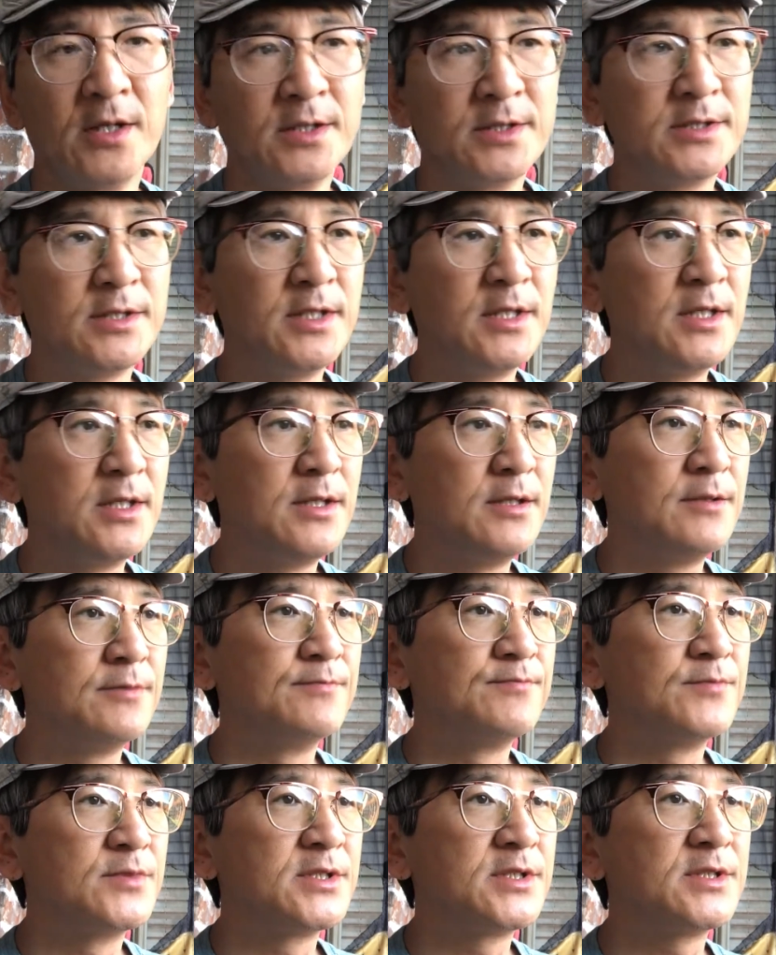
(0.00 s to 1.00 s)
The
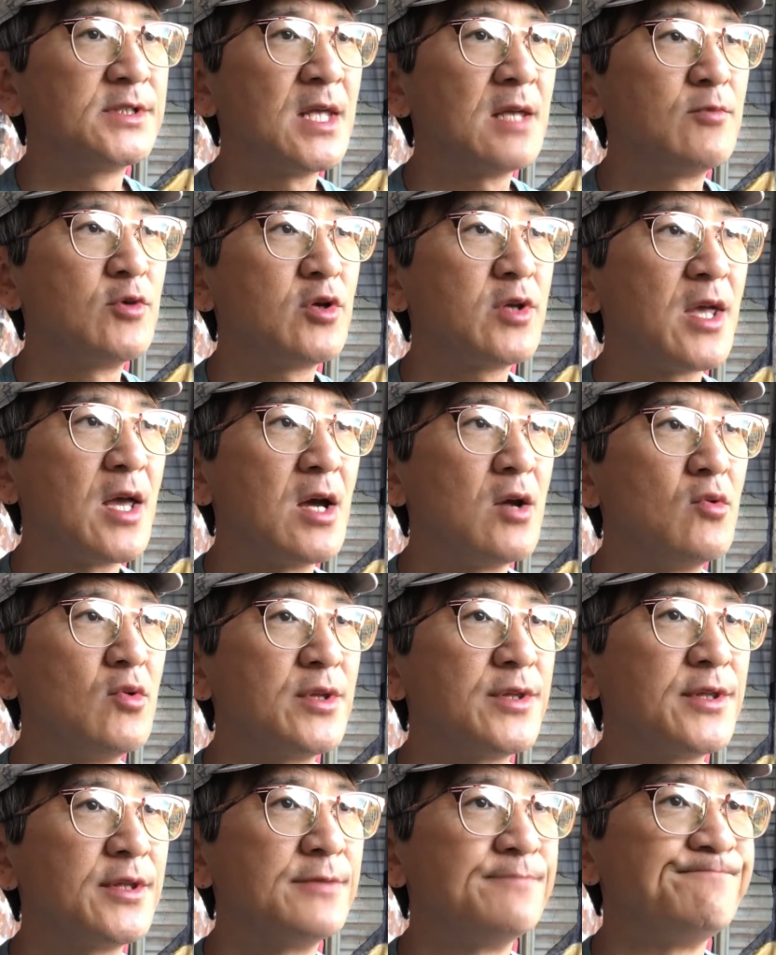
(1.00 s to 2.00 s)
Samuel
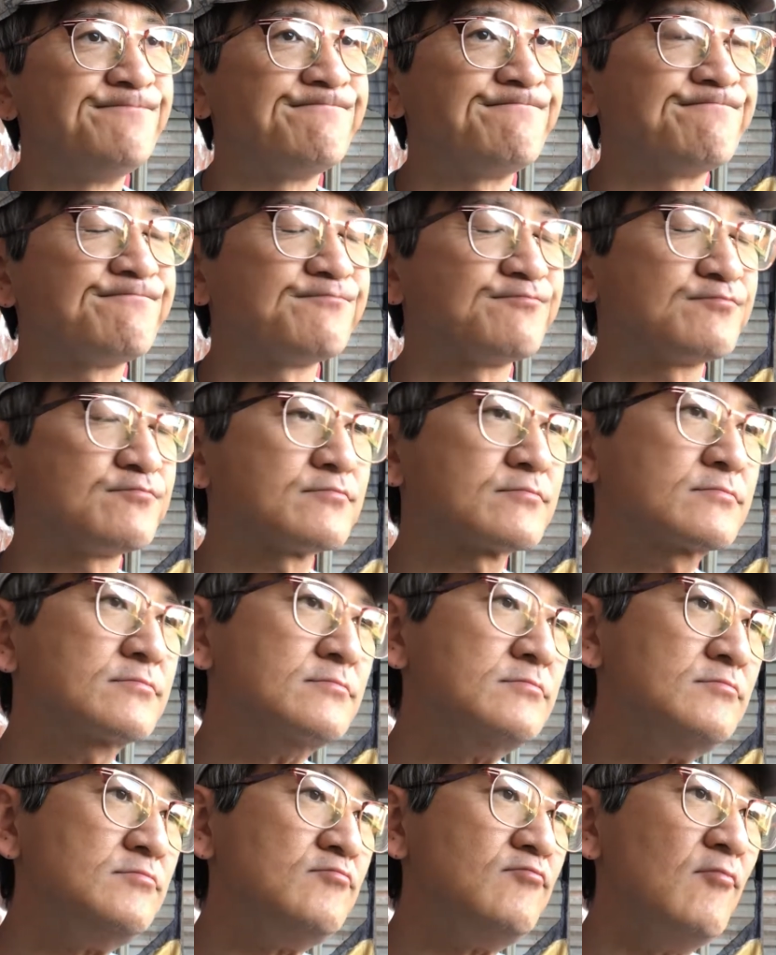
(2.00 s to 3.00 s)
Galwith,
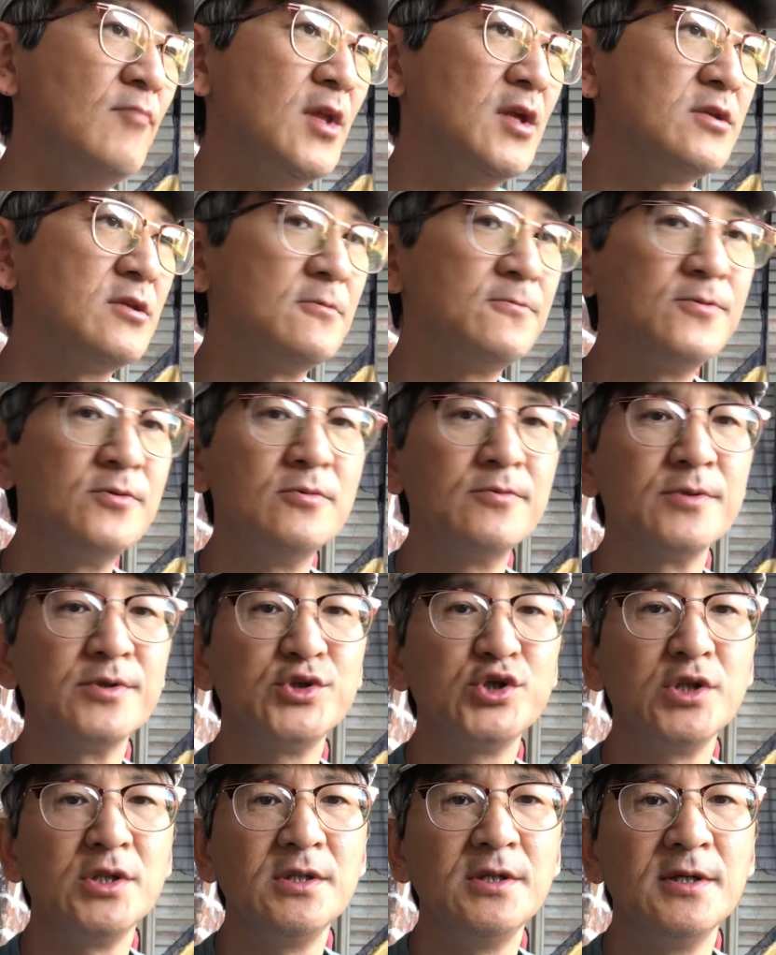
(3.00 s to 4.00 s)
the Full
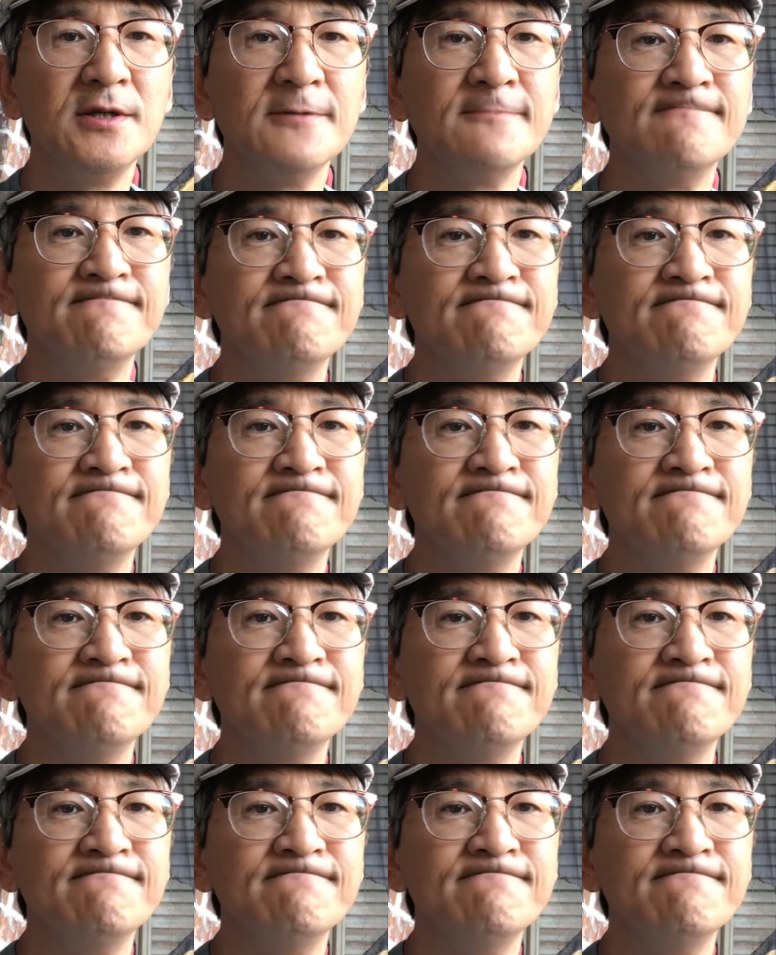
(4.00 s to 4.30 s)
Virginia.